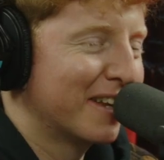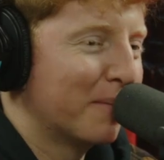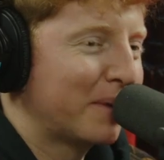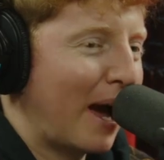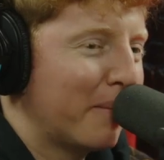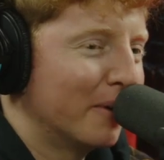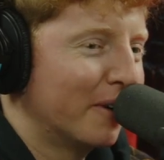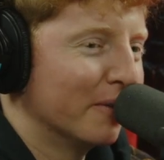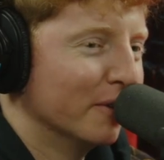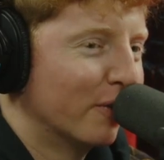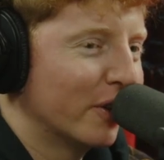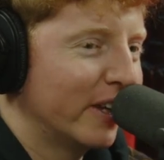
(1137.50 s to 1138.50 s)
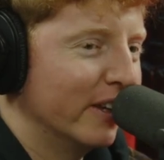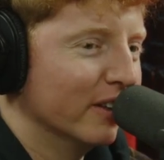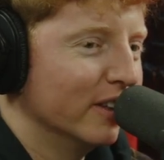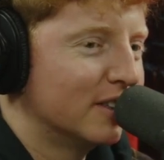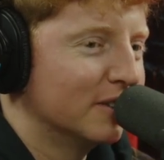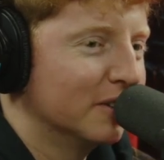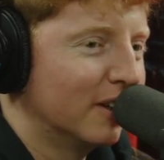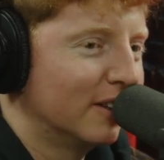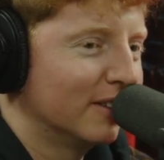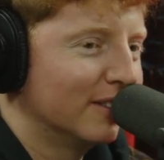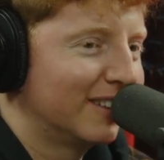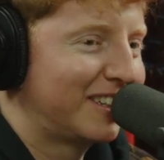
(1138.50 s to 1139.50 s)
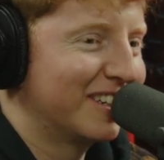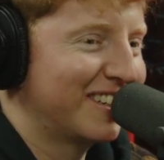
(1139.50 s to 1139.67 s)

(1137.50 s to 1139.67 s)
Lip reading: up top on your roof with a ghillie suit on, just